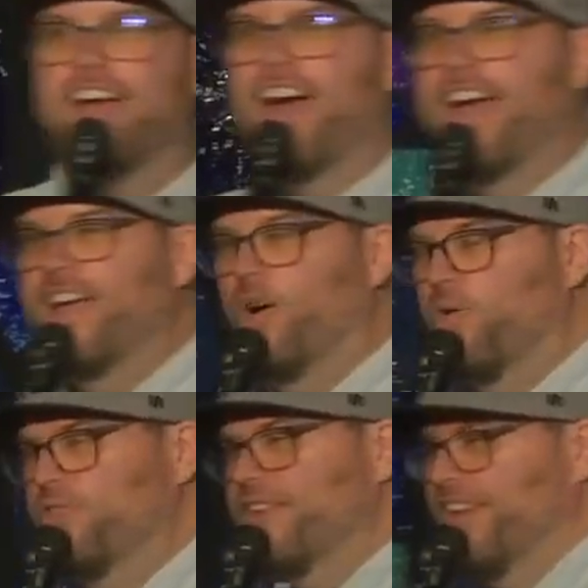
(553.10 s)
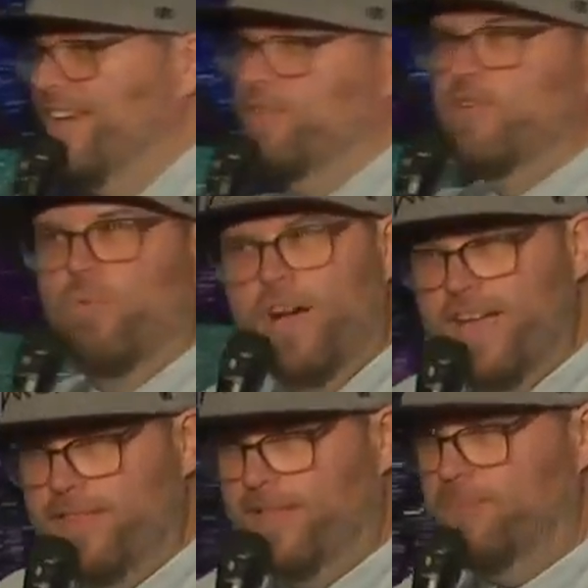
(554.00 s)
I only, and I don't know why
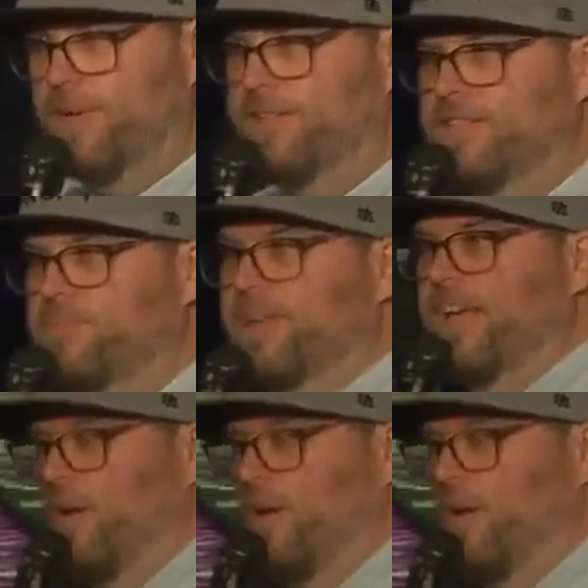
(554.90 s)
I think about this, but I